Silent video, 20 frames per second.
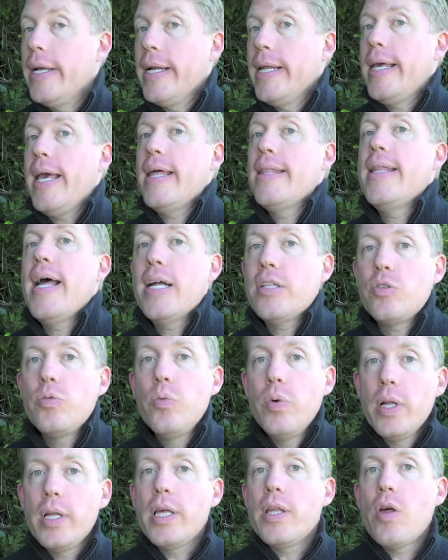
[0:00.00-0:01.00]
And again, that's
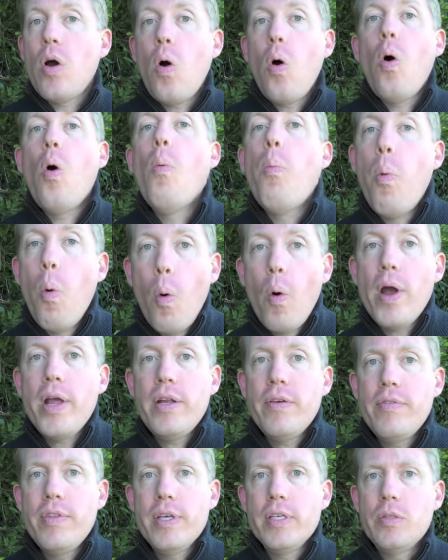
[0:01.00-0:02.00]
really the whole point
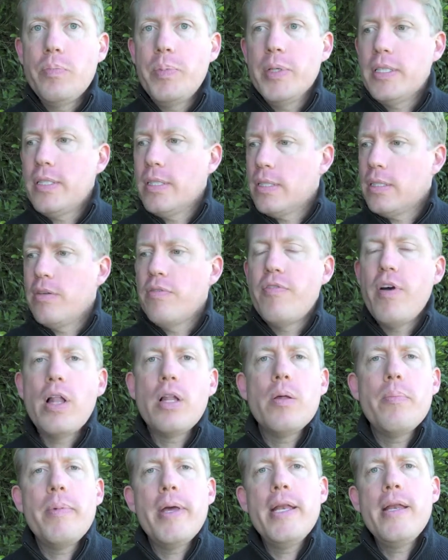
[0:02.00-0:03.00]
of this. Business
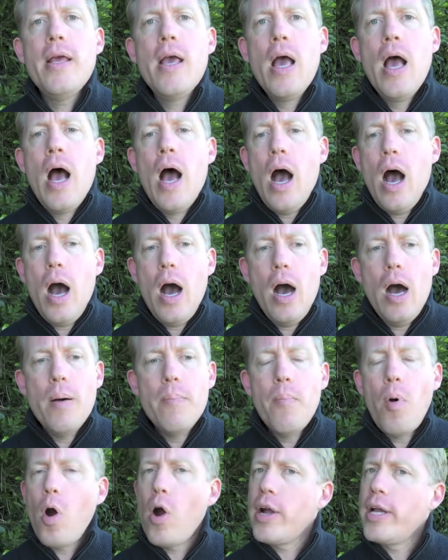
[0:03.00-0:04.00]
development,
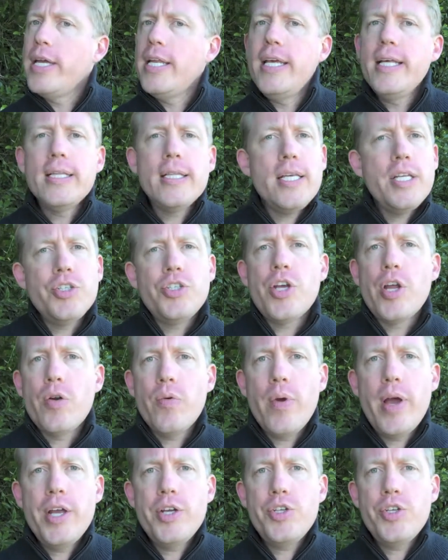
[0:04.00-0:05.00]
marketing, lead
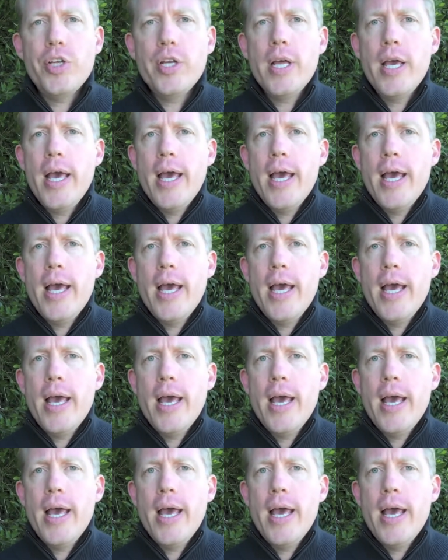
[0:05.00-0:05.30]
generation,